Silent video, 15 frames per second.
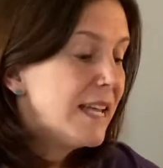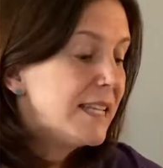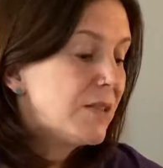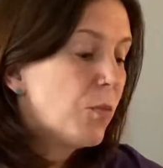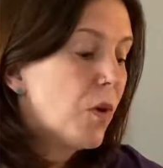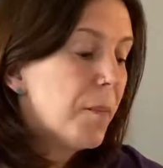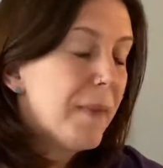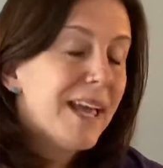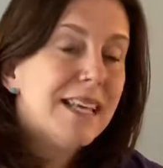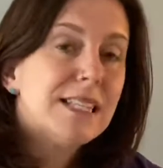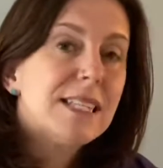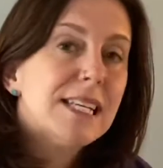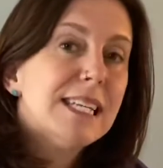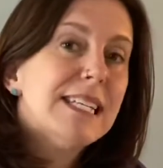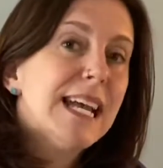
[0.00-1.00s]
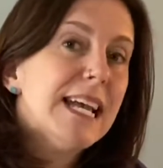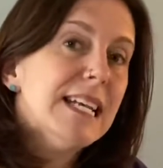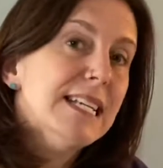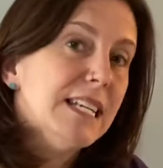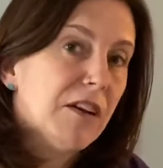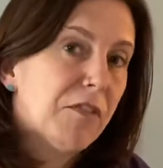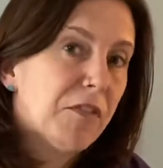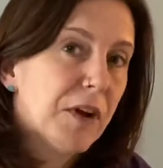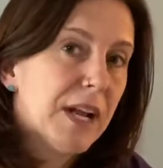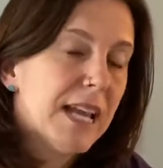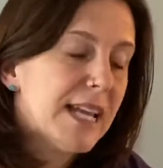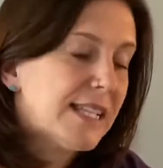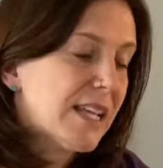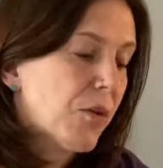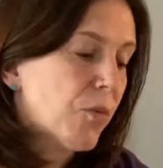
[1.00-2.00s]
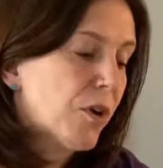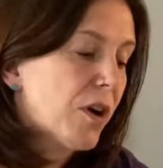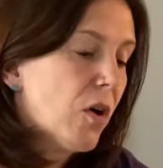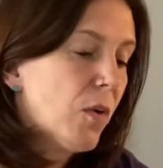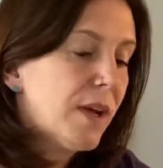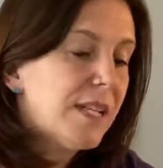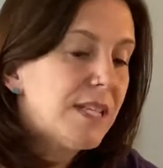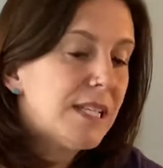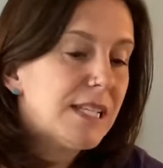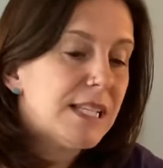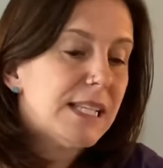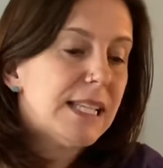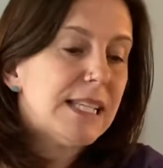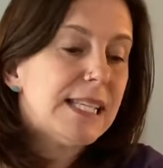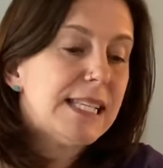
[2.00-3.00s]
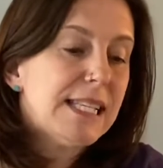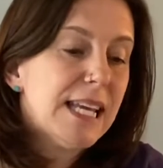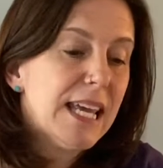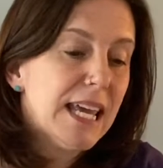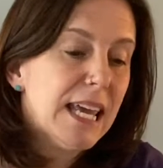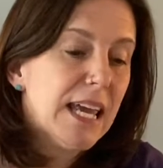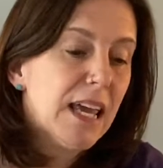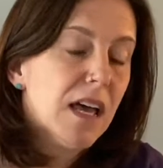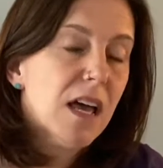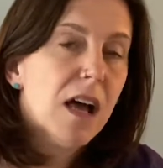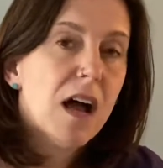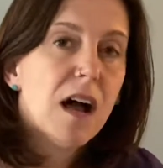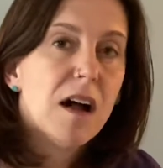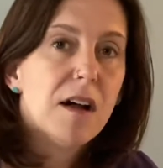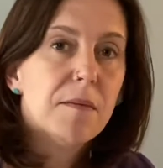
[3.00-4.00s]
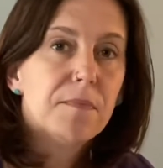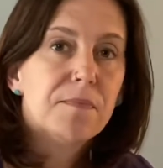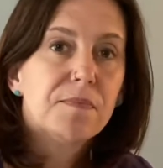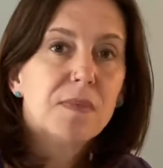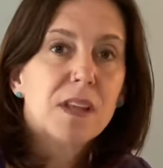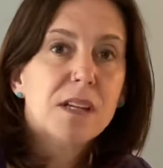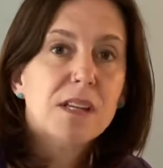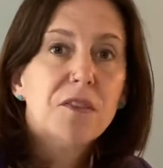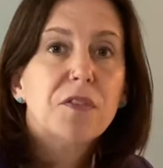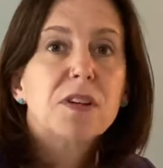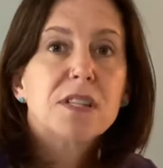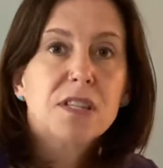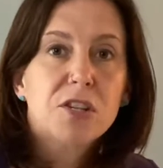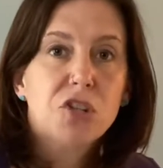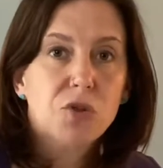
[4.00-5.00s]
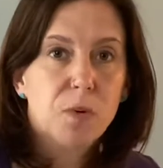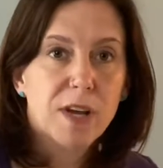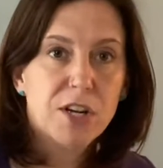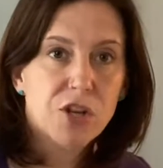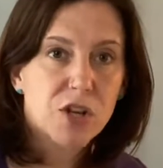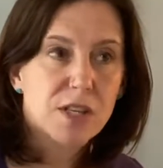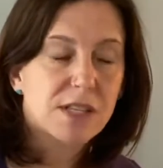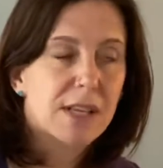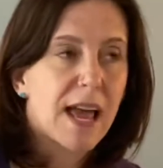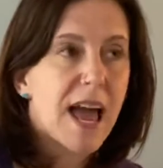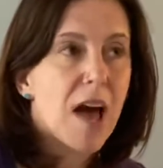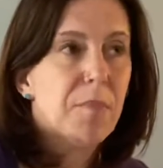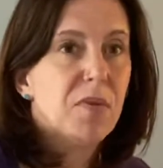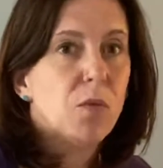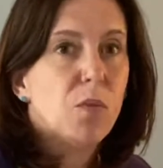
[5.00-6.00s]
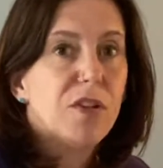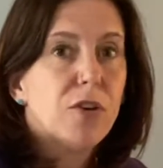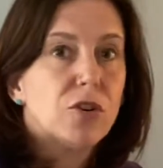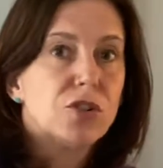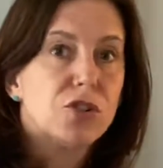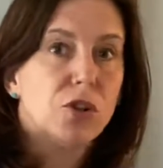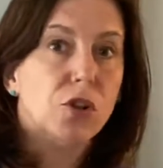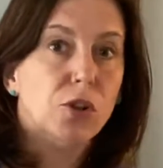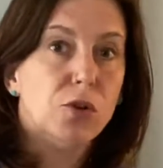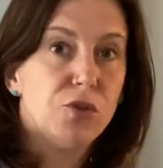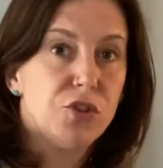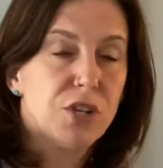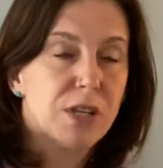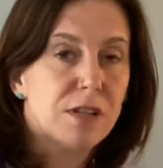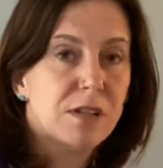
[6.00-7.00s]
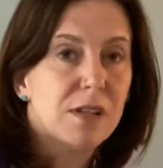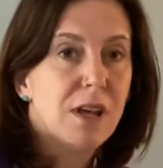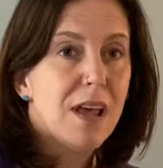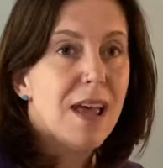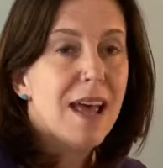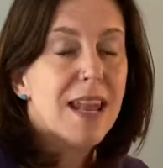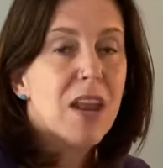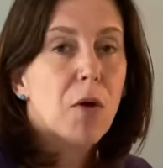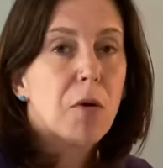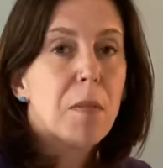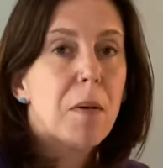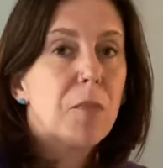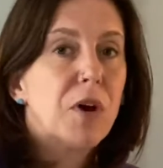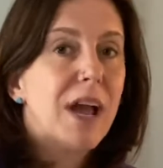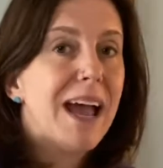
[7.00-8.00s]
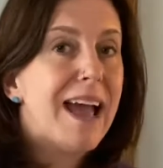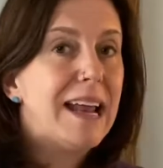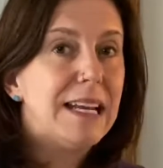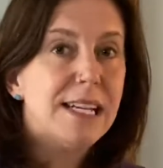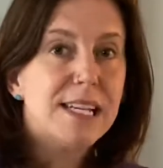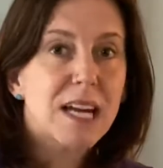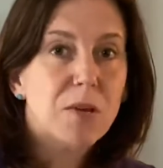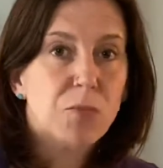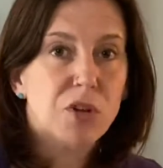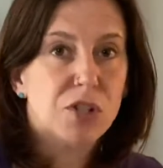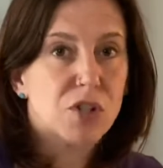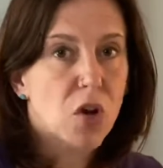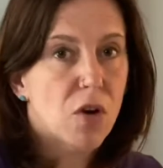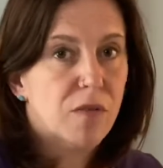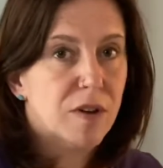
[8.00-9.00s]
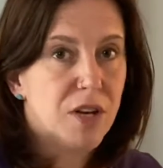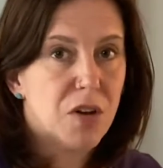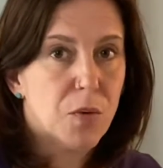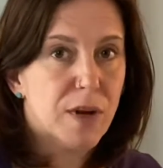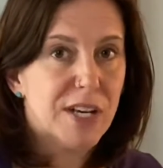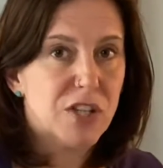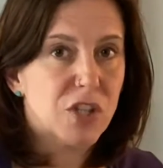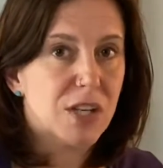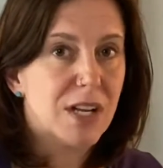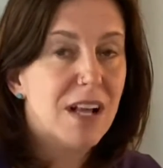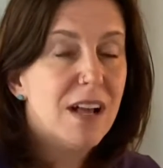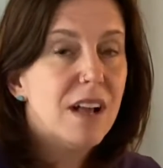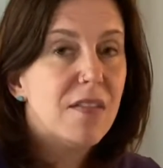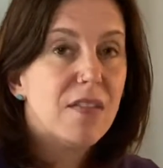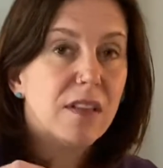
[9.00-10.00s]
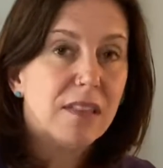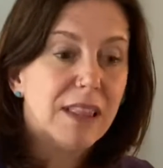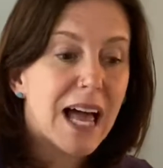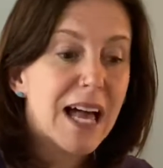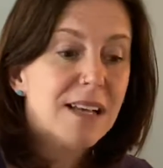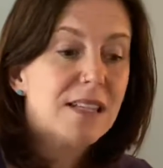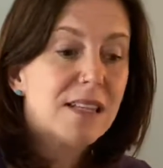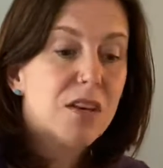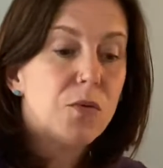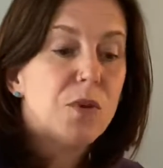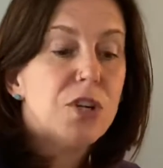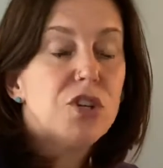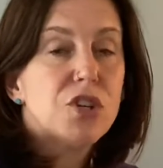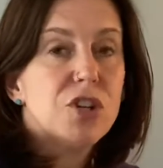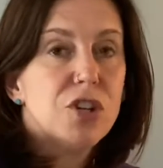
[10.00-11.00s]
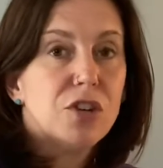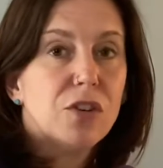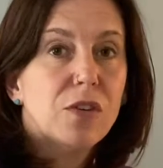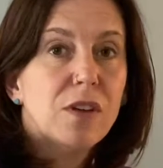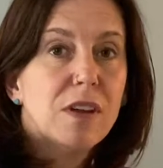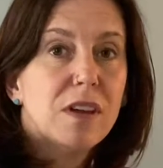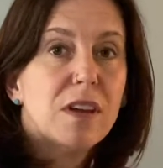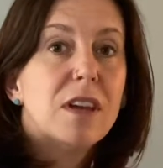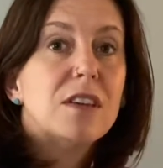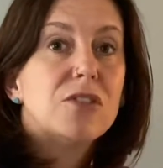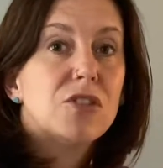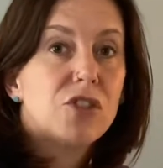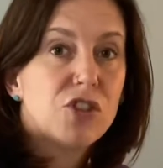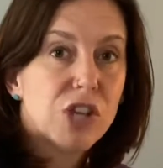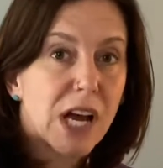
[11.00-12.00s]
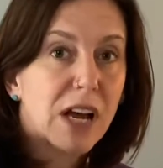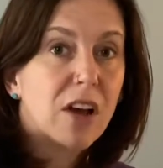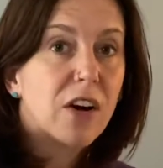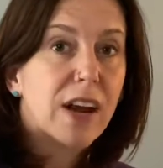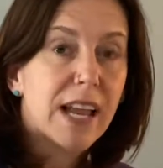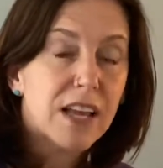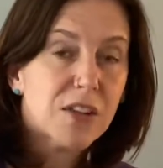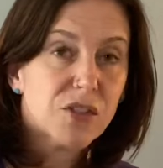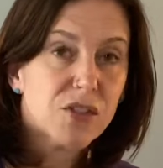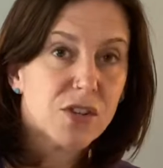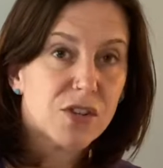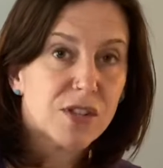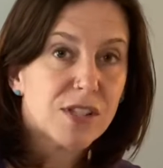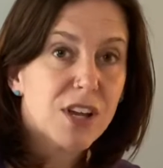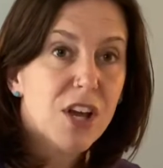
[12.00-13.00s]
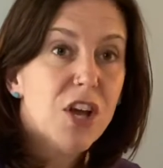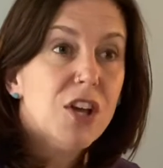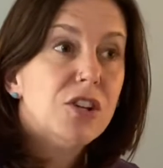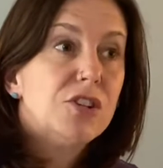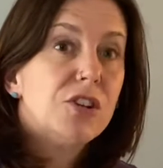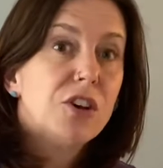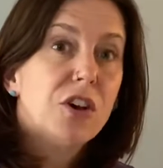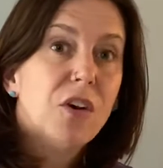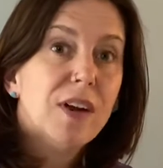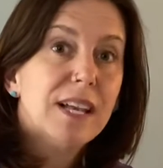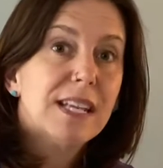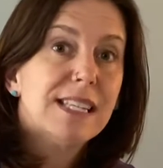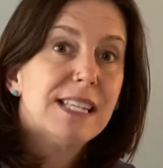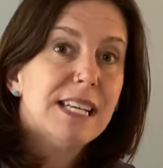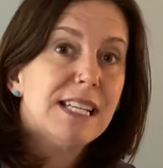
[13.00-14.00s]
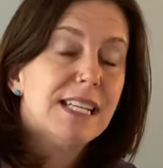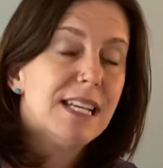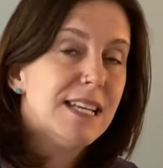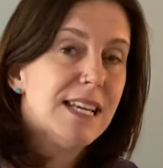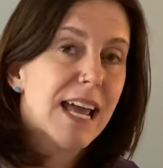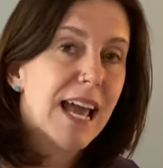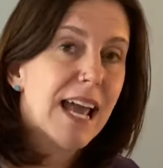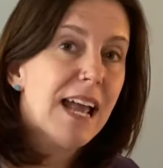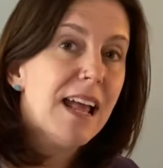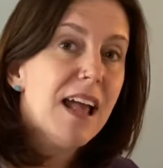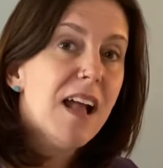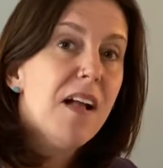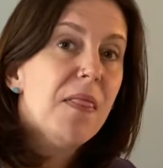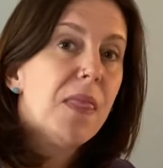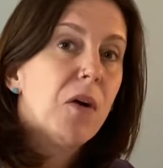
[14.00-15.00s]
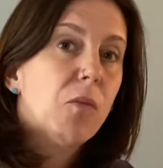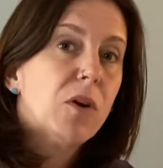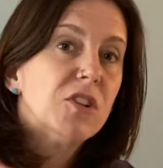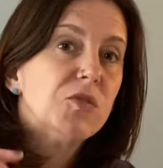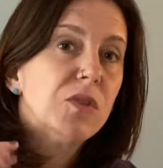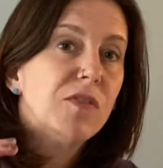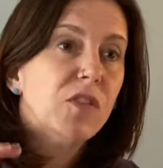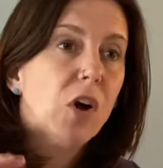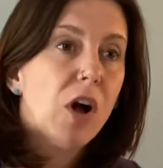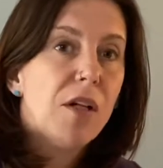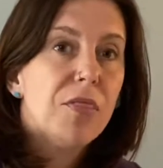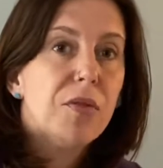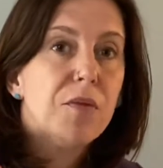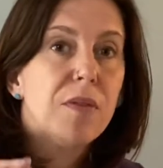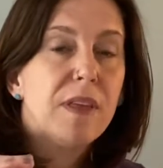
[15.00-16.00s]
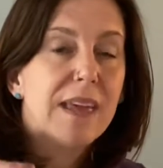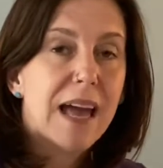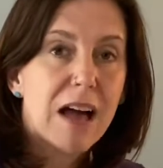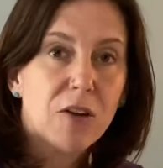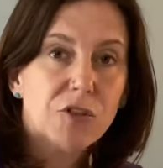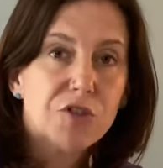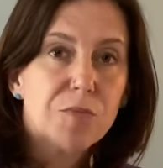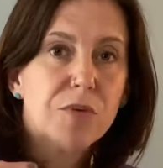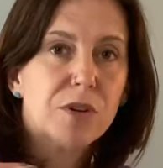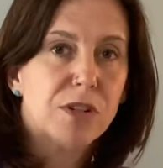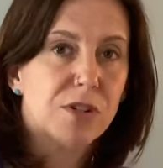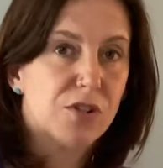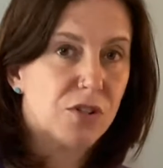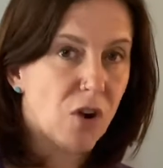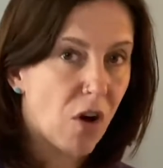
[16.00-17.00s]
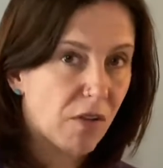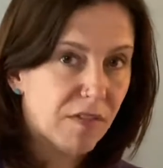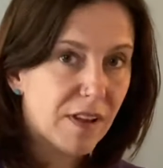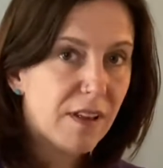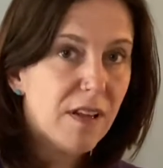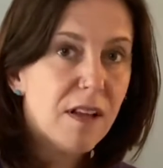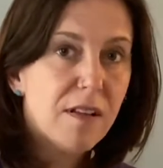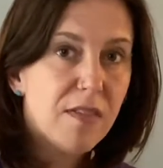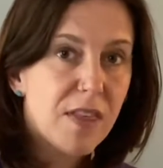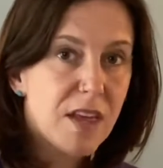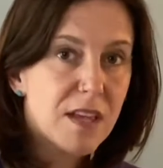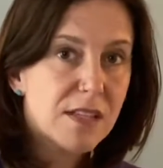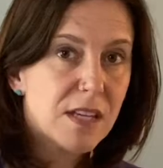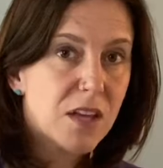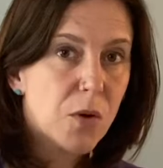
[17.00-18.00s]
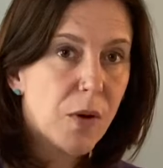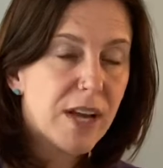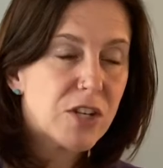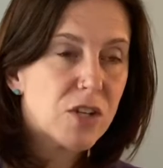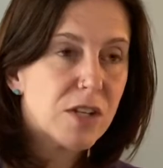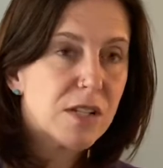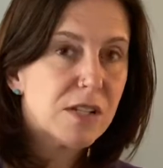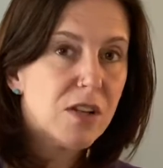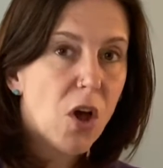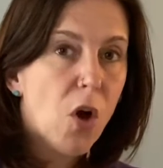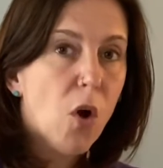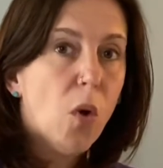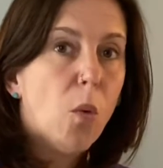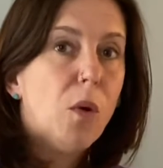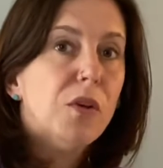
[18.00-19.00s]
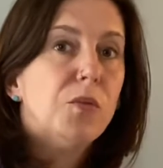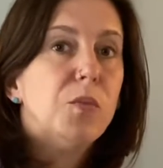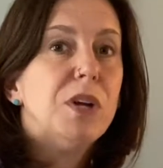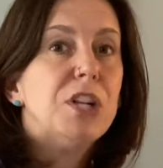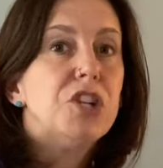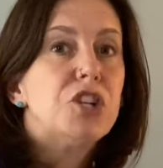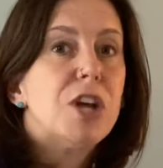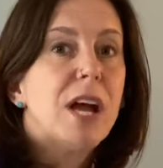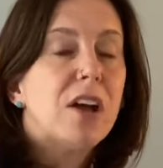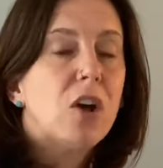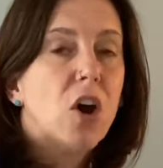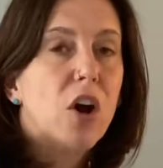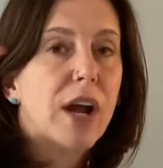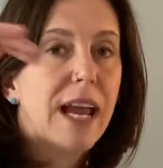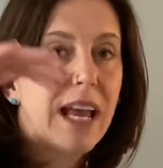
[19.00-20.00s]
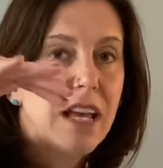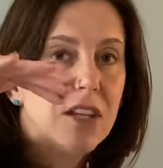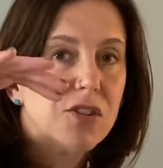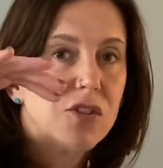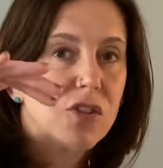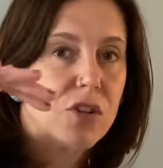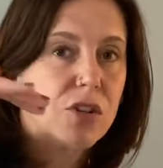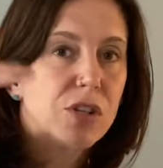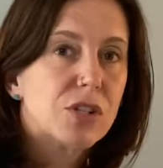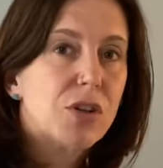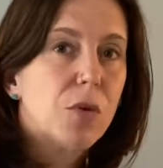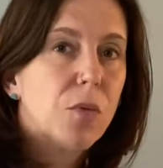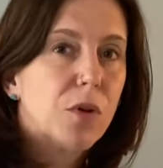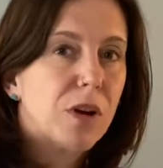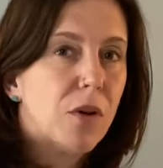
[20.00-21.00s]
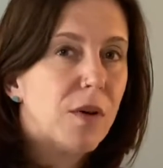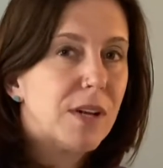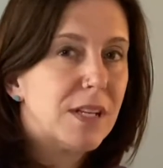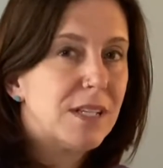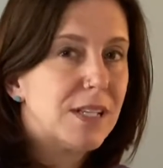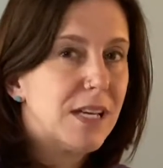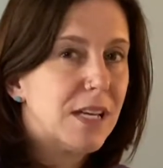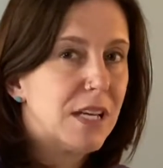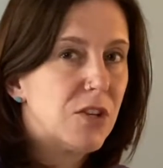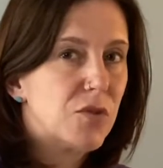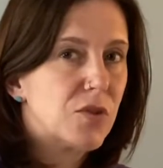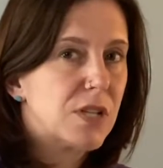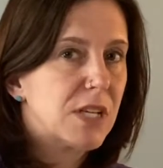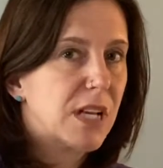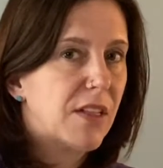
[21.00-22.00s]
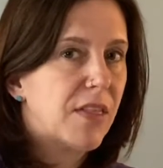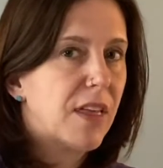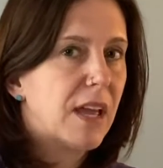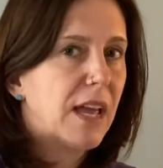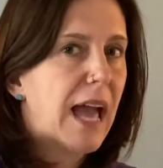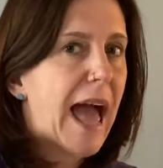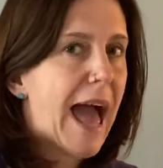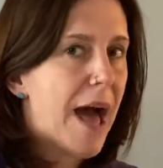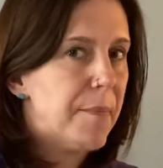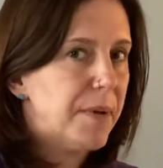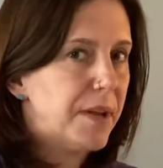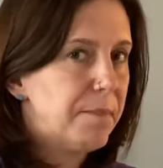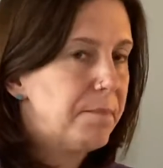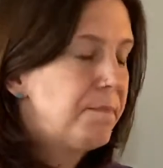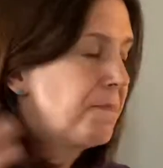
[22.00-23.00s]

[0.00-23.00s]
What makes today different is that we're going to see different situations that happen with our solutions. Now remember, anytime we solve an equation, the last thing we should do is to check our answers. So you're going to see today that once we've gone through the algebra of solving these equations, when we check our answers, we're going to see an interesting thing happen.